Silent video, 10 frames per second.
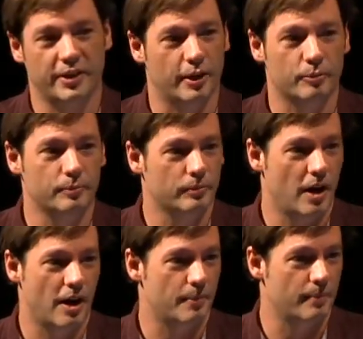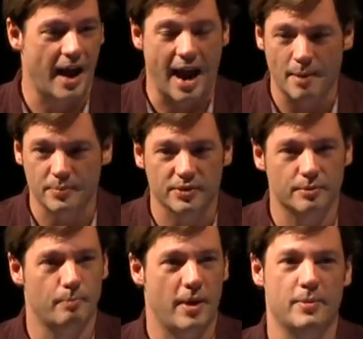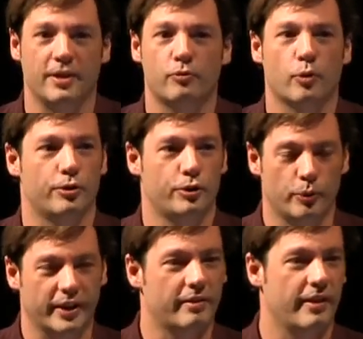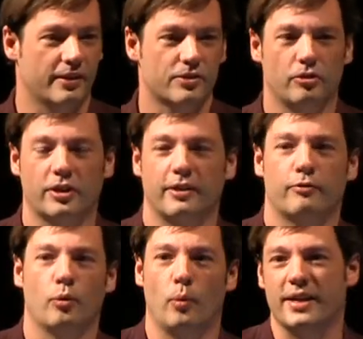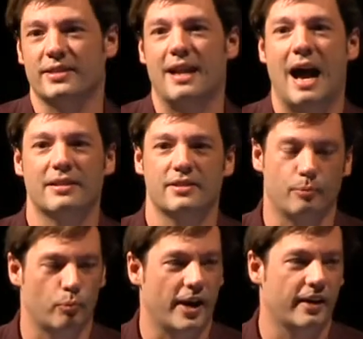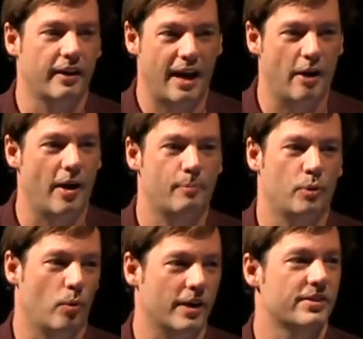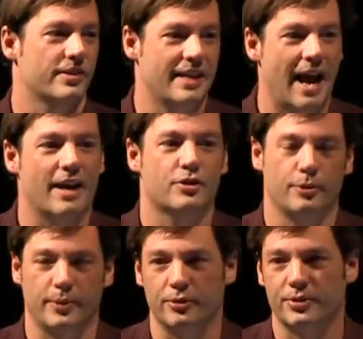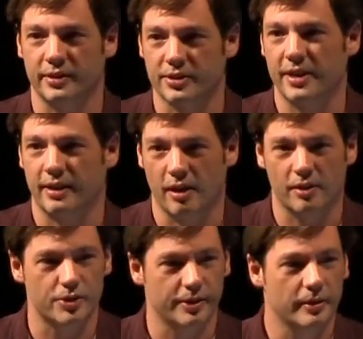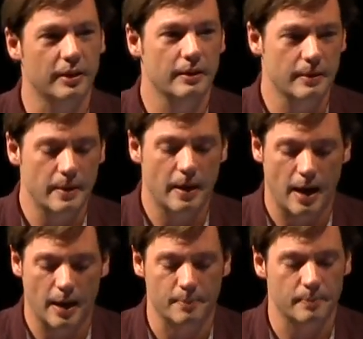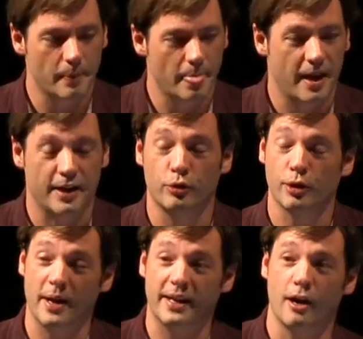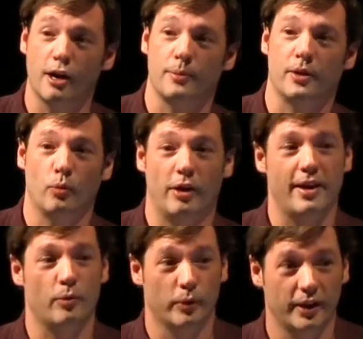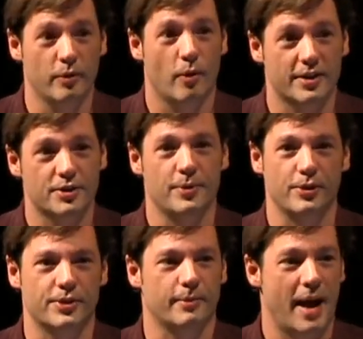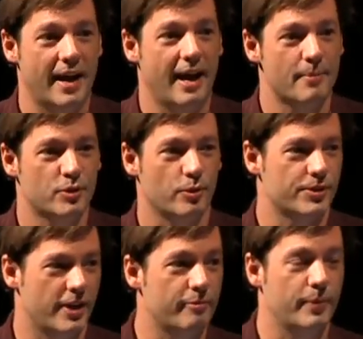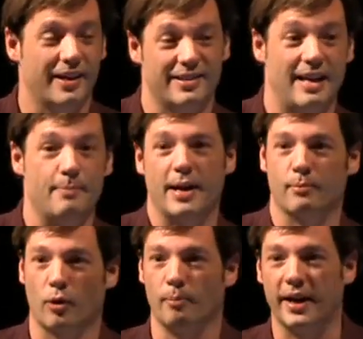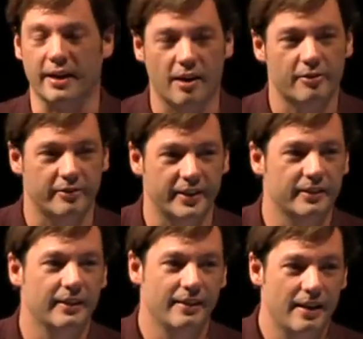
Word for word: you know, um, apps, maybe if we're doing things, looking for ways not to break how Apple wants us to actually be using this technology. Um, and you can make an argument, well, they really want us to be using Mac App Store stuff because they make more money off of it